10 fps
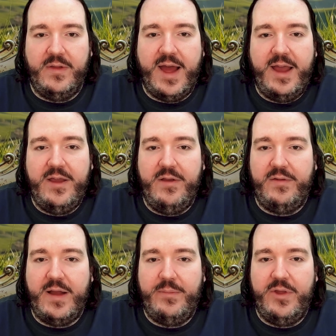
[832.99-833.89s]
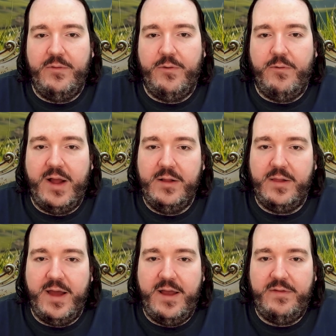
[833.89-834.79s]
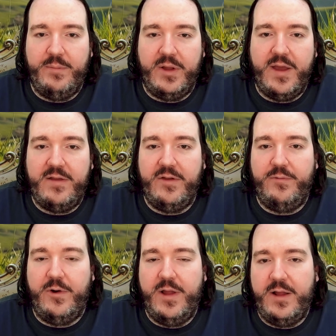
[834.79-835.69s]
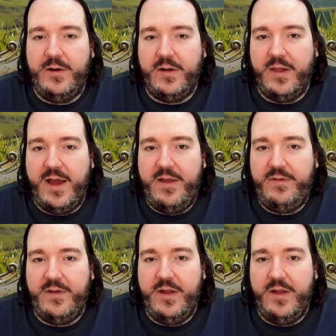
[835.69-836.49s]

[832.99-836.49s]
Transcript: lacking something for one class but has it for another class,